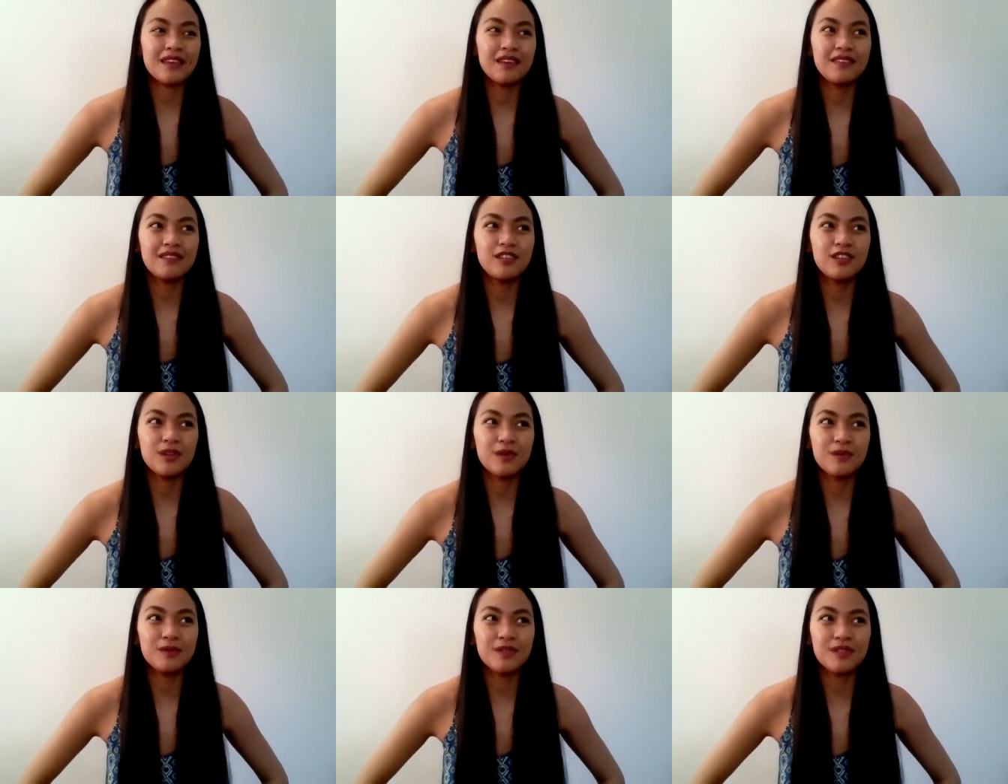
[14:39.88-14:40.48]

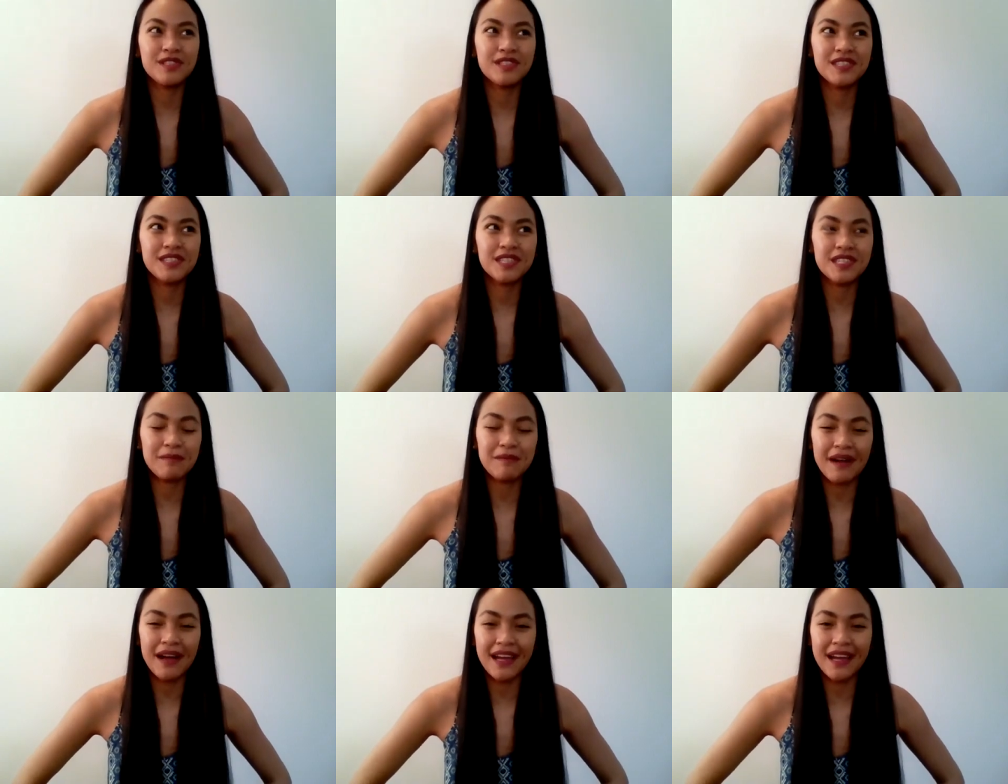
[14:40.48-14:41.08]
use
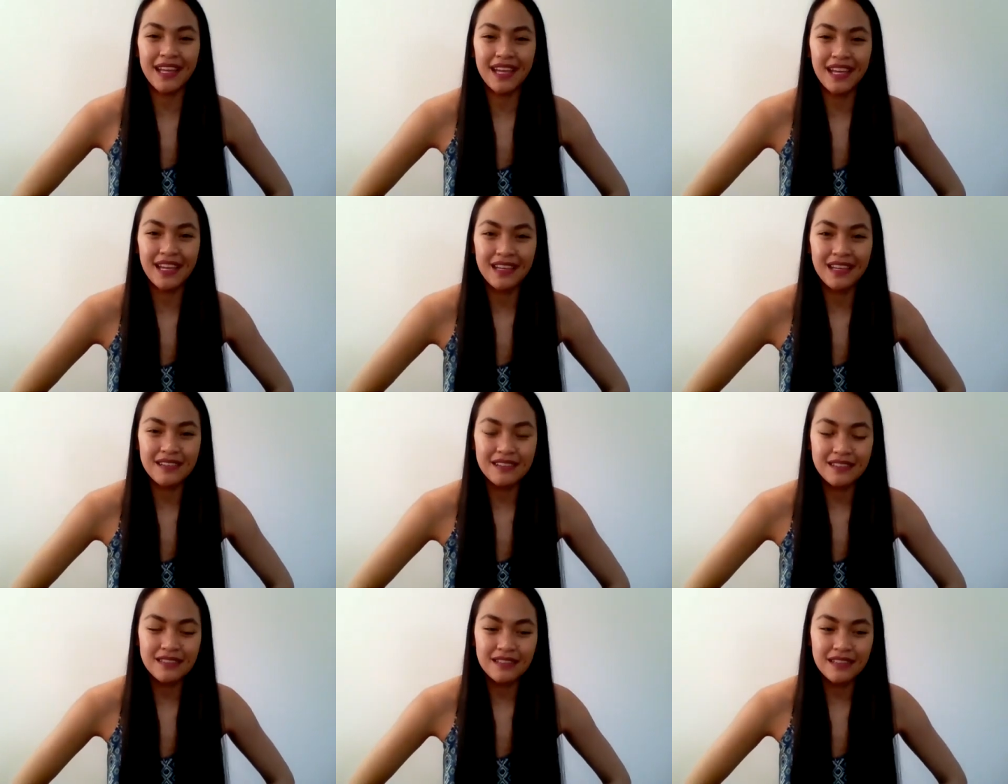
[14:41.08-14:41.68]

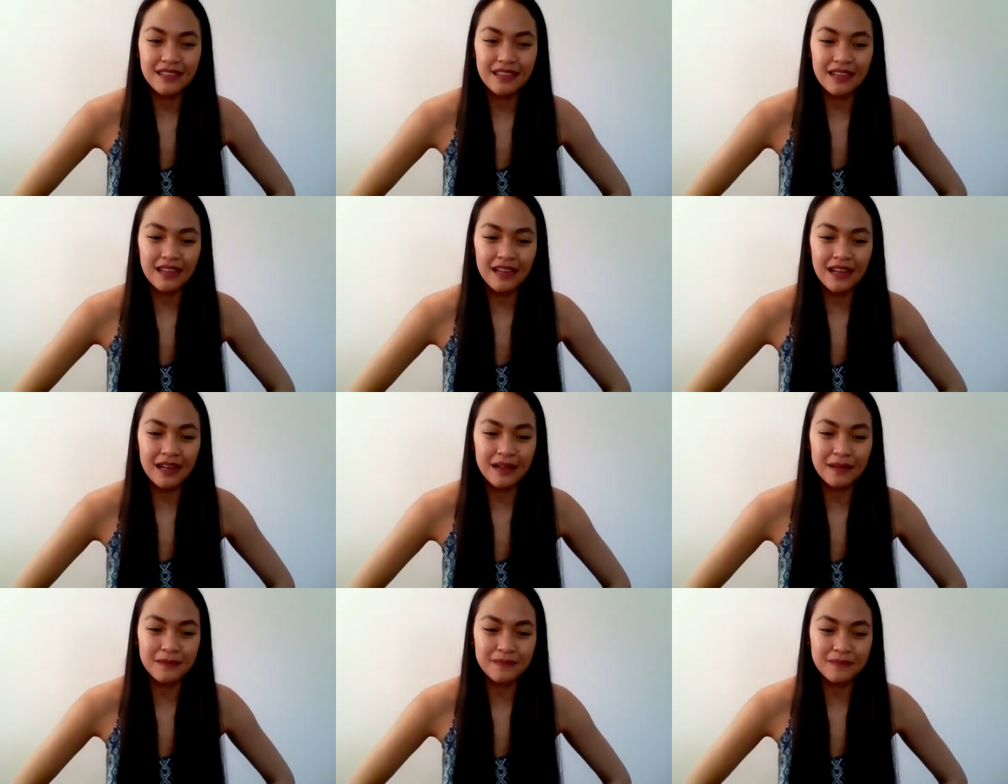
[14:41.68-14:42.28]

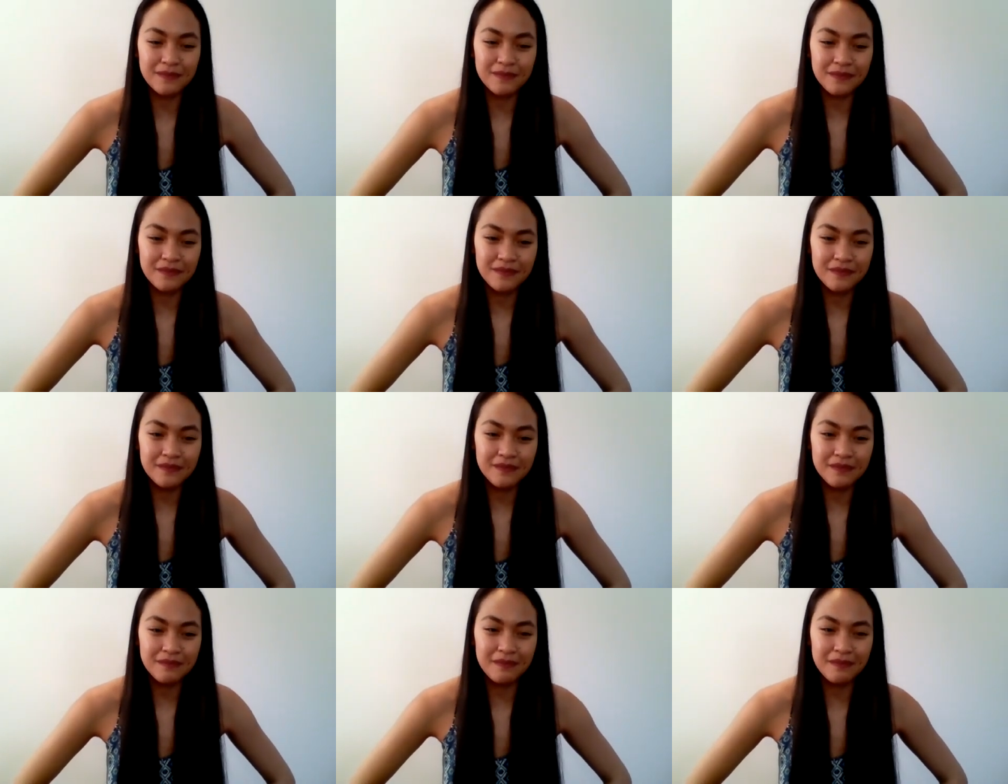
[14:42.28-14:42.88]
um
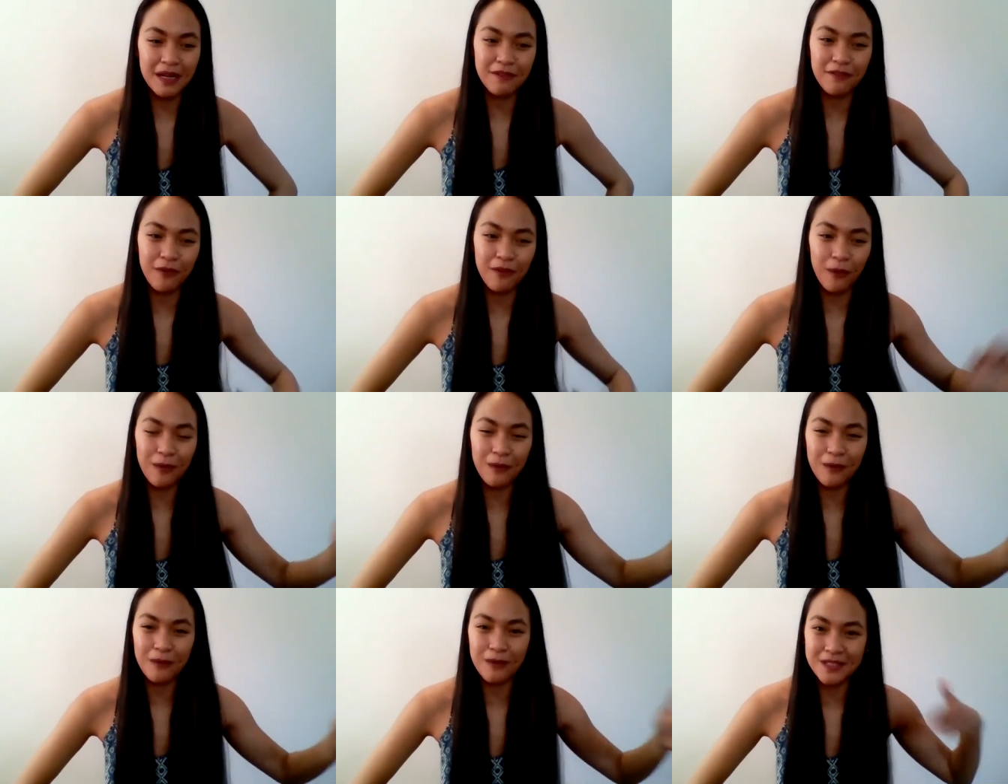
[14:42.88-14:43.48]
my
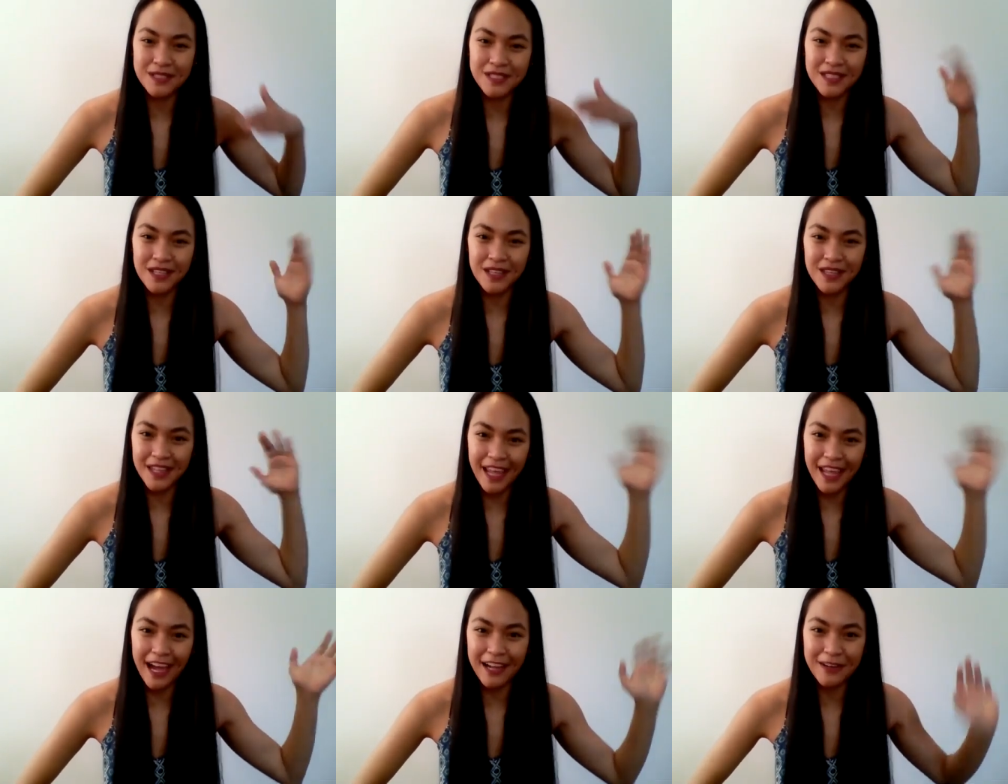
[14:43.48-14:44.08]
vocals on
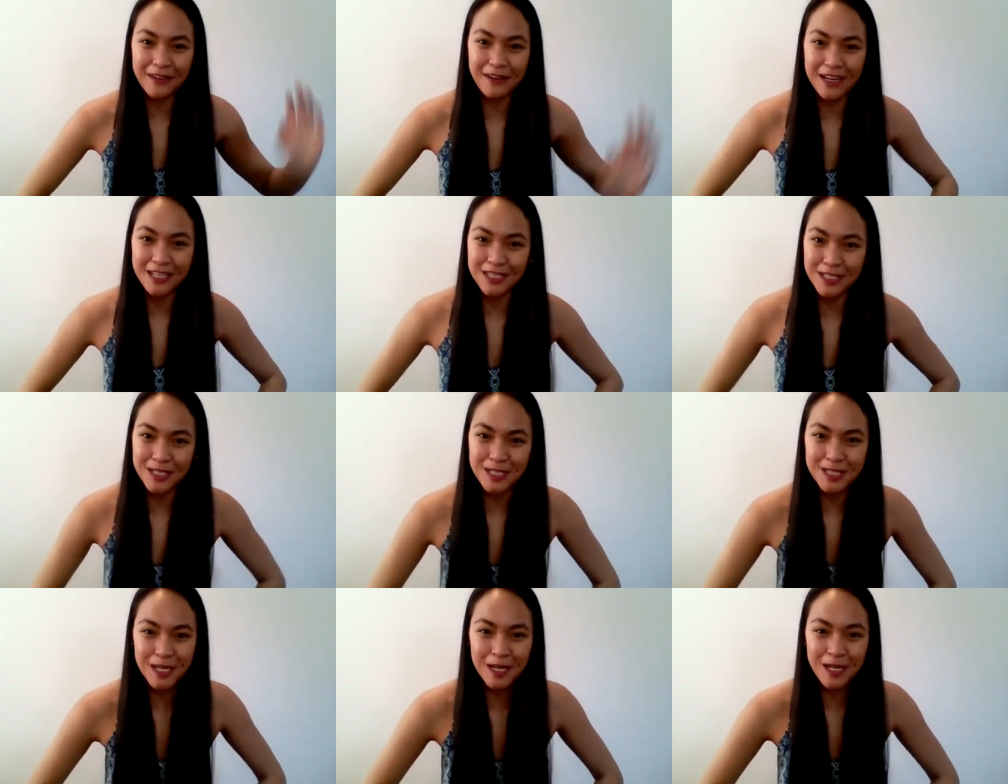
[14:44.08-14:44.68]
the higher
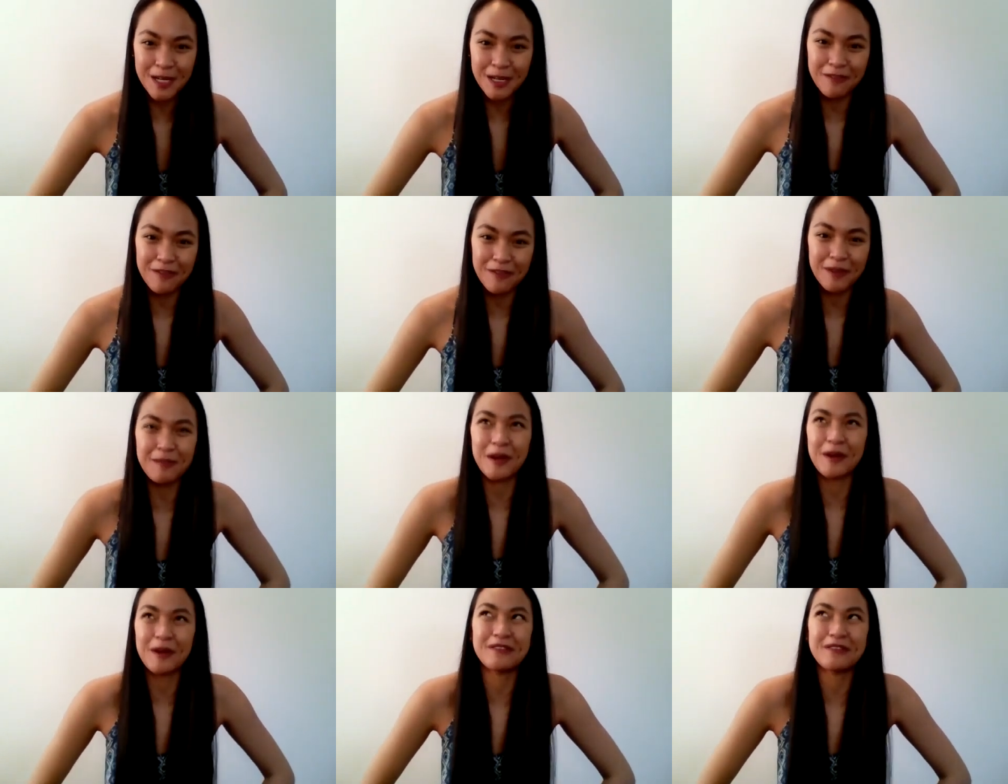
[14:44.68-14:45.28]
register for
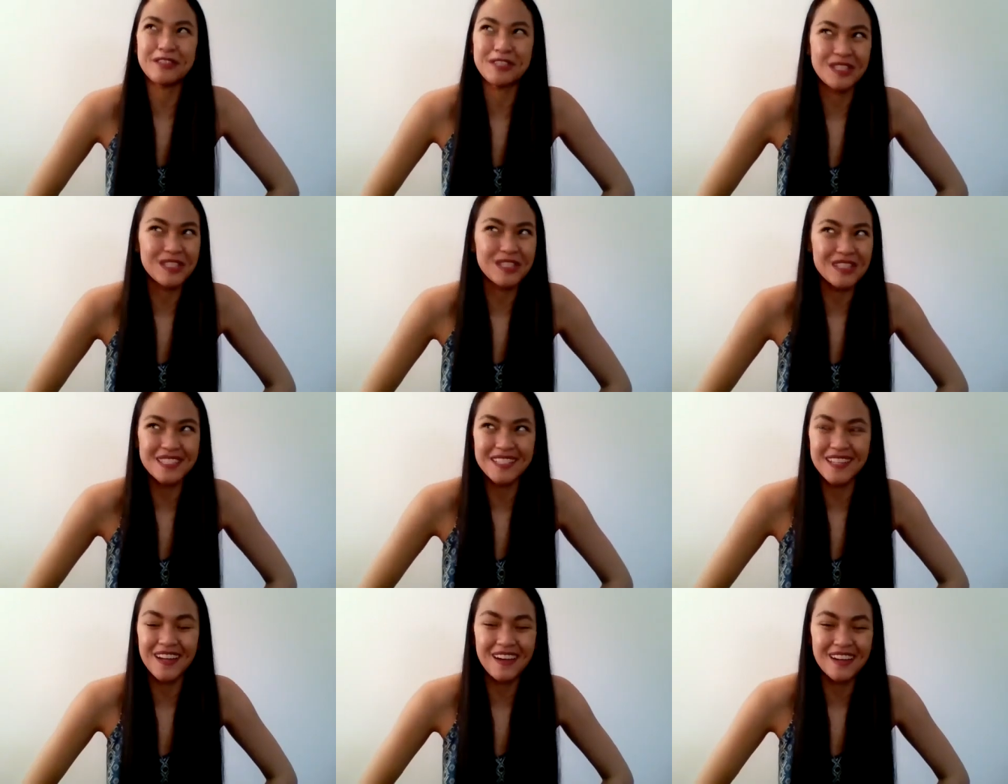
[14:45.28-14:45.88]
my original
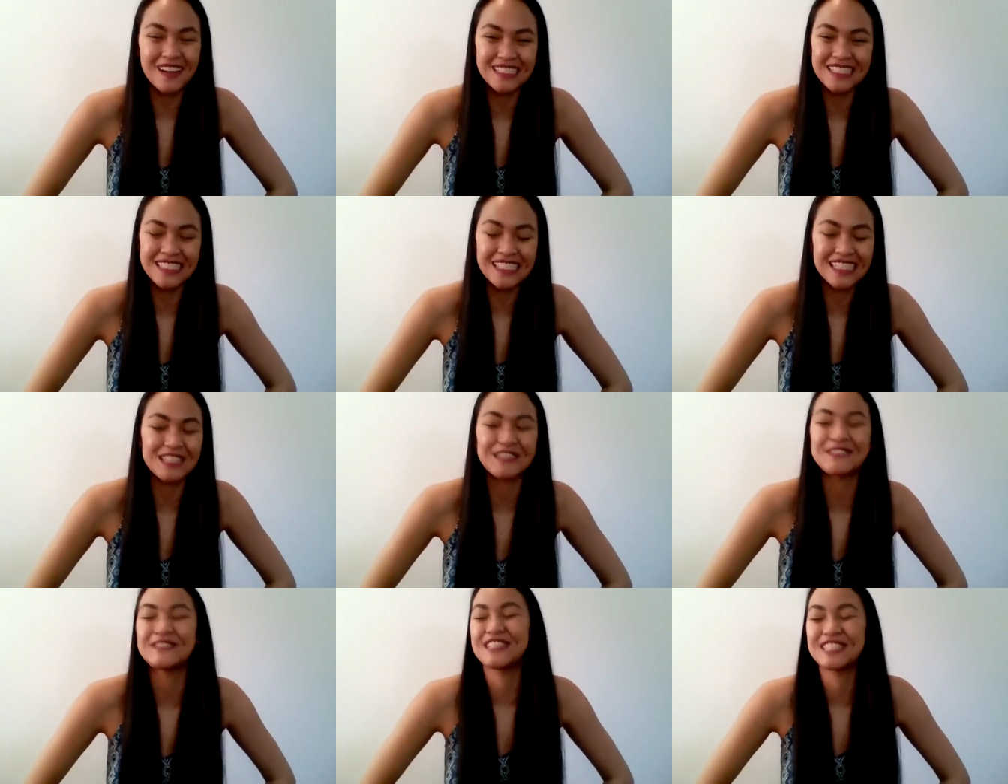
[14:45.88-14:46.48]
songs in
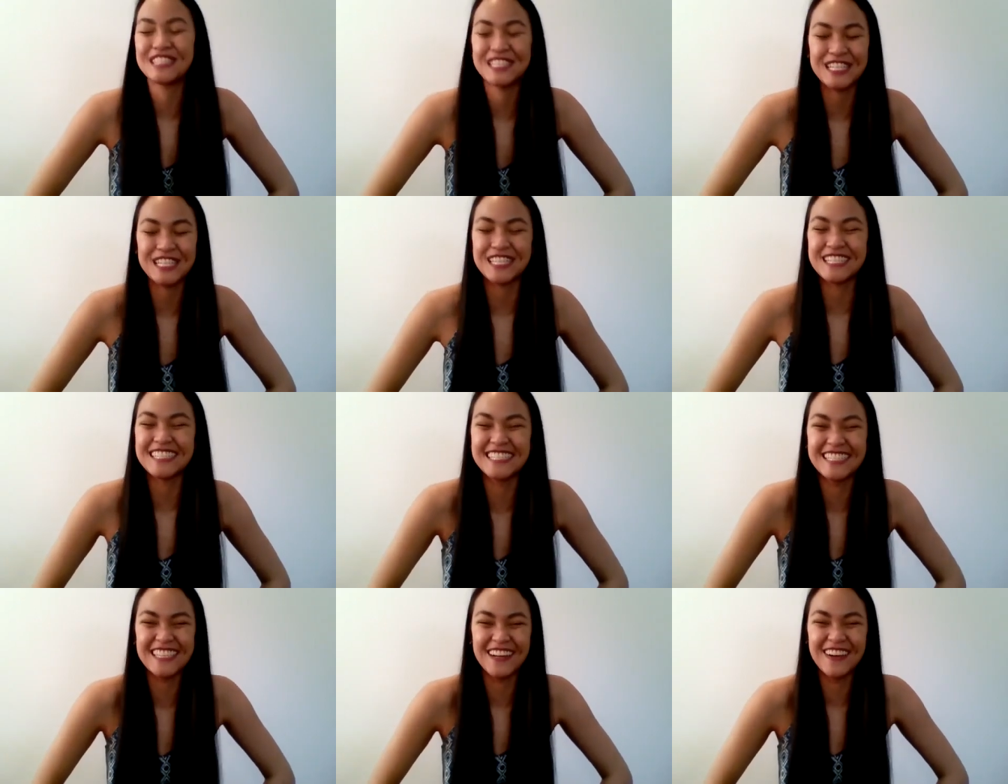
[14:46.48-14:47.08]
the future.
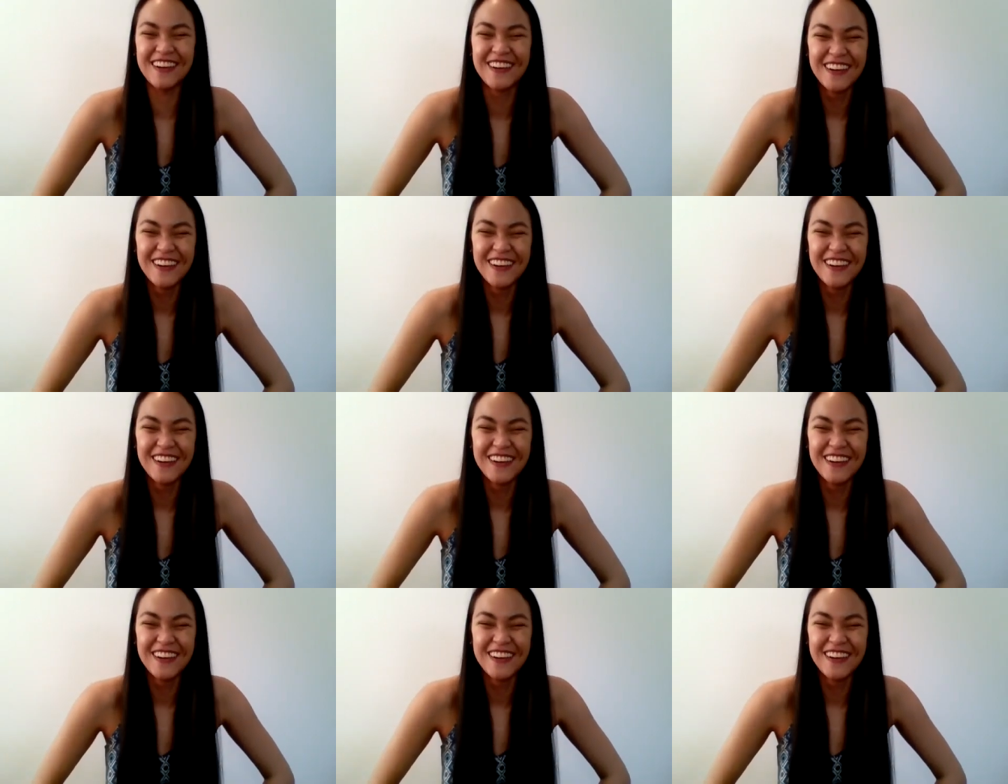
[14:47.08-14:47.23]
So